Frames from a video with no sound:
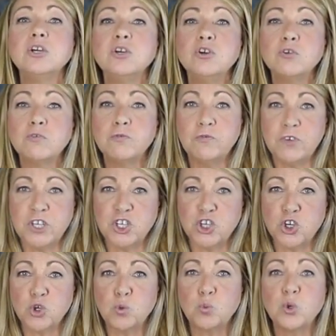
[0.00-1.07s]
your
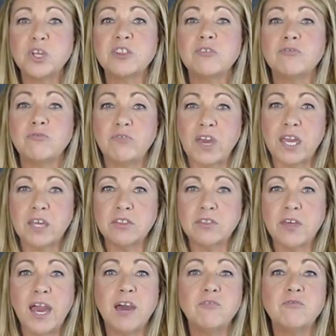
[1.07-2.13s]
fear with faith.
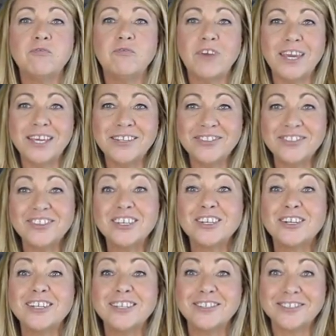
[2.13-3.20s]
Have faith that
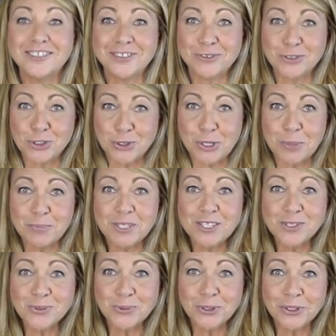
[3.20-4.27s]
your treatment
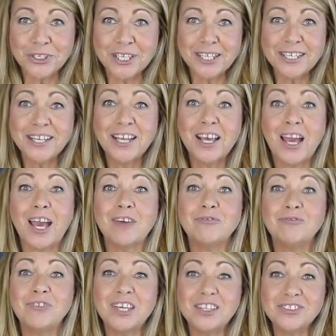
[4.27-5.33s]
is working.
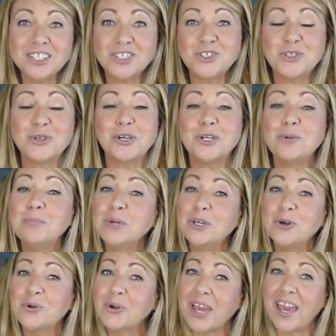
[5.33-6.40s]
Have faith that you're going to be
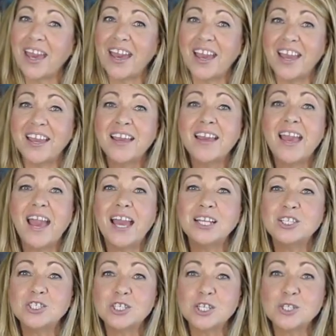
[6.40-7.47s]
okay,
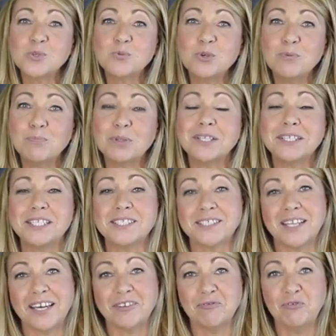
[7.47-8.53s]
and just replace
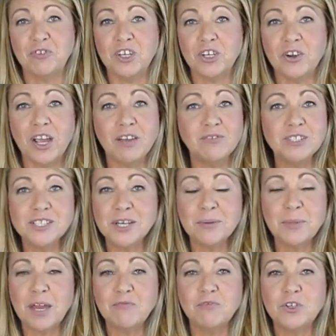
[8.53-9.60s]
that fear. Every
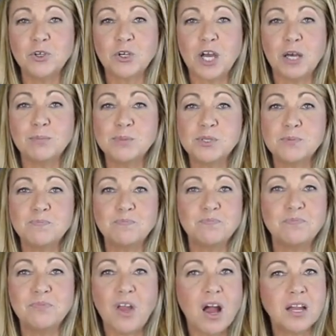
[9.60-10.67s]
time that fear comes
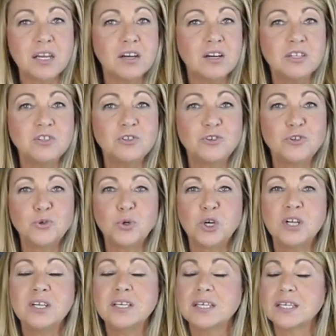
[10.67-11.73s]
knocking on your
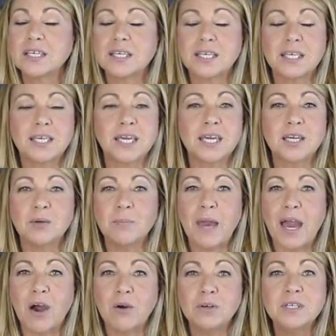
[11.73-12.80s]
door, kick him
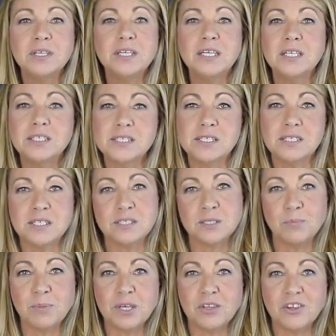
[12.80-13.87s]
out. He doesn't need to
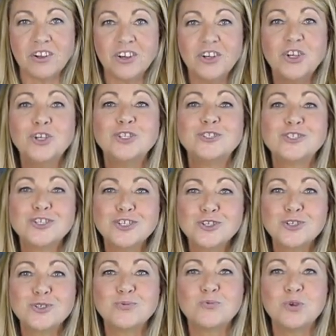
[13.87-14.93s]
be there.
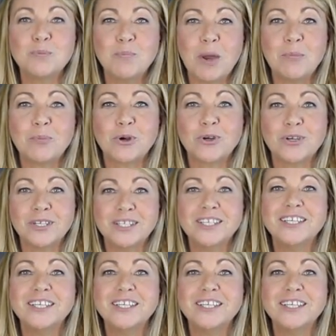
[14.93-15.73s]
Just remember,